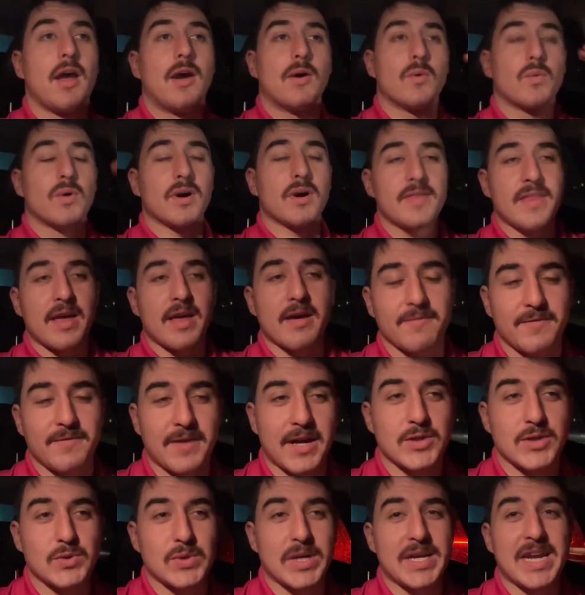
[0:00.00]
We're in that
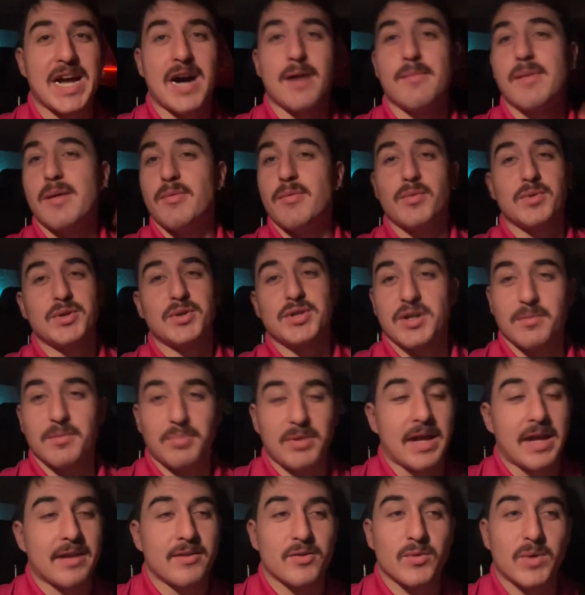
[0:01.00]
phase right now. Maybe we should have
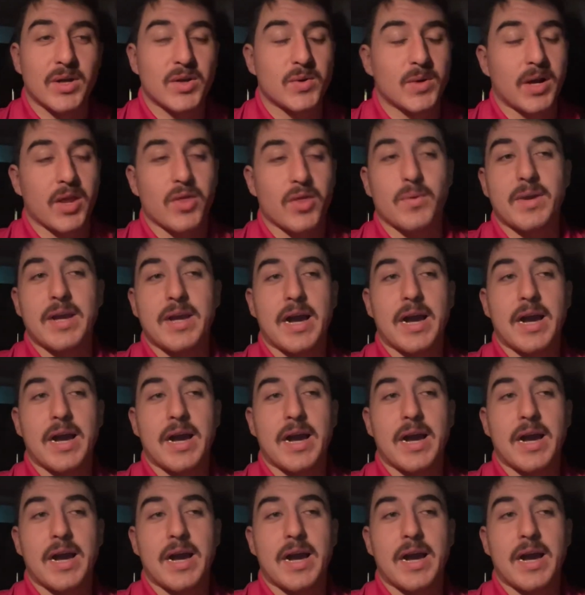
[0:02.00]
planned 2023.